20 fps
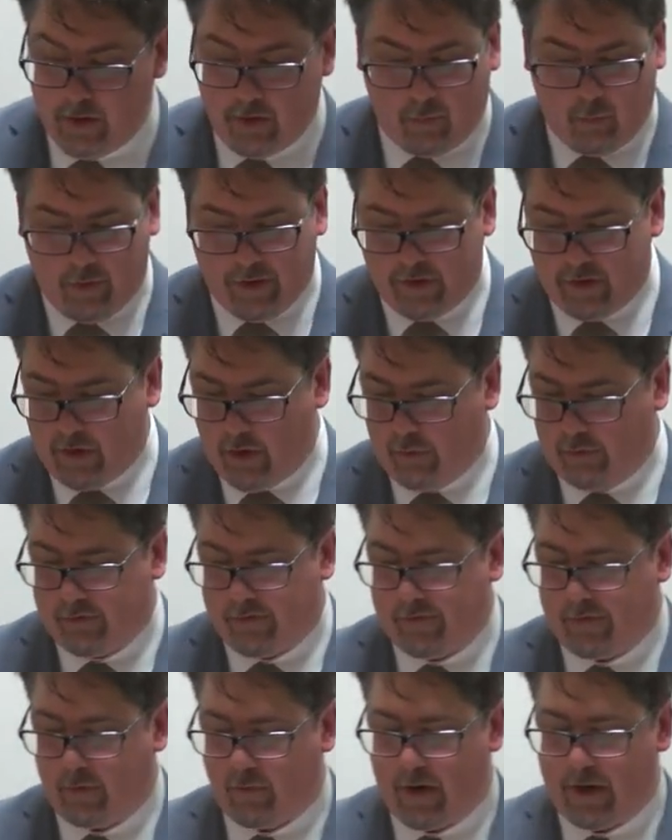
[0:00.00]
when yoked
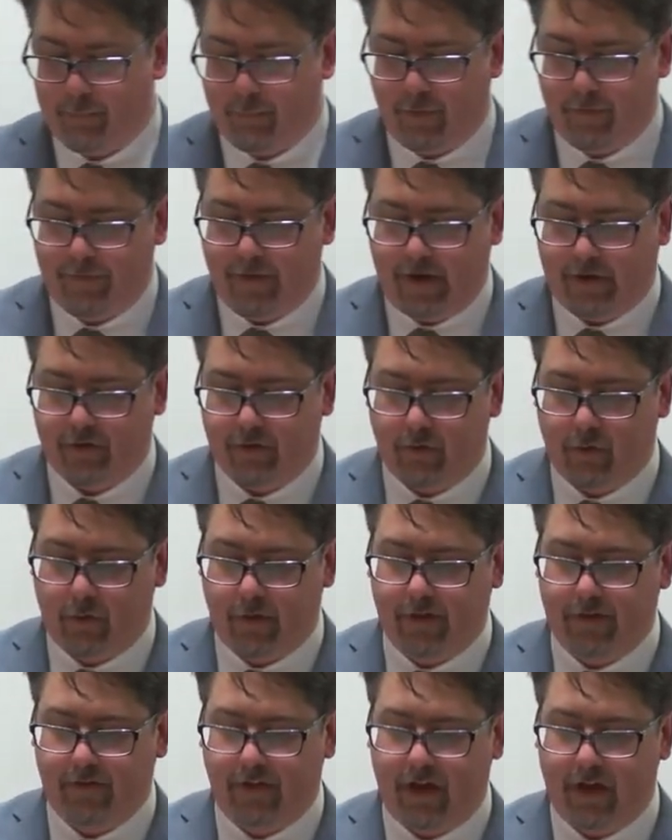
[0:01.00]
to the great perfection
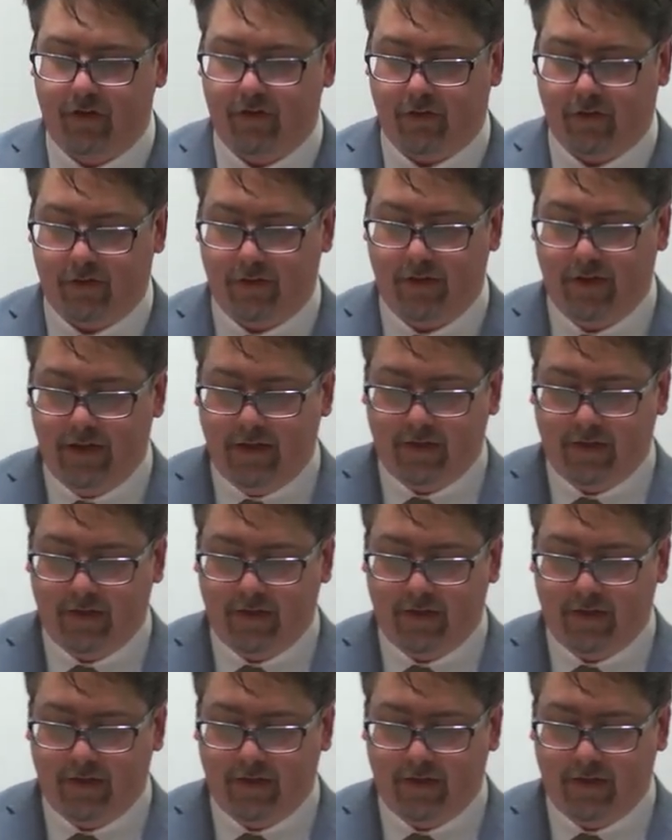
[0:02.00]
orientation,